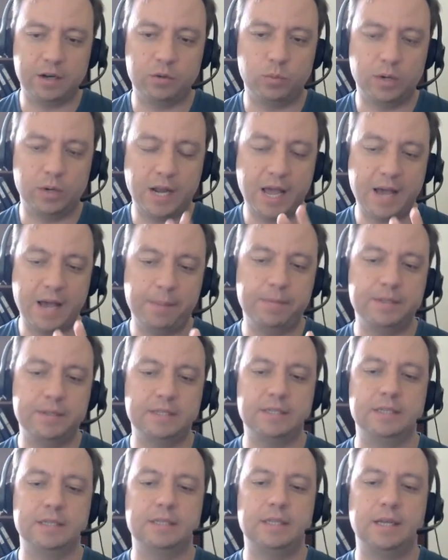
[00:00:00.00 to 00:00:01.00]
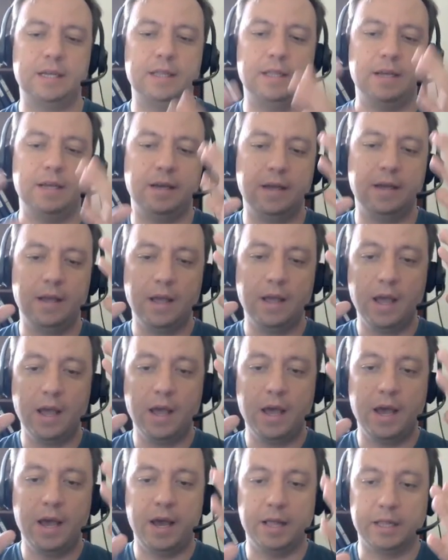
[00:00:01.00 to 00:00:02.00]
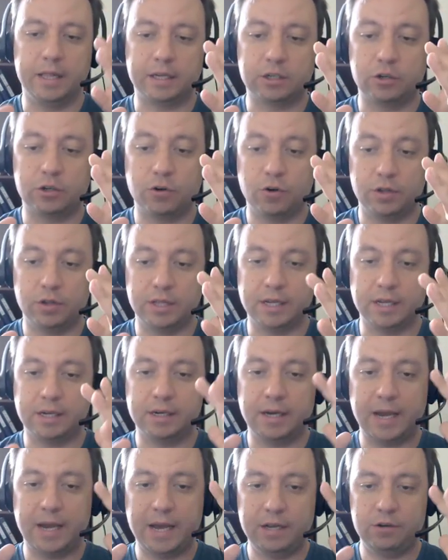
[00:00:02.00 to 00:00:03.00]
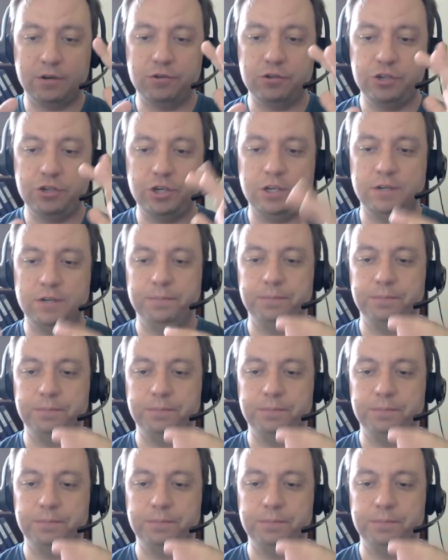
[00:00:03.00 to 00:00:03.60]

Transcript: What happens is that the electronic energy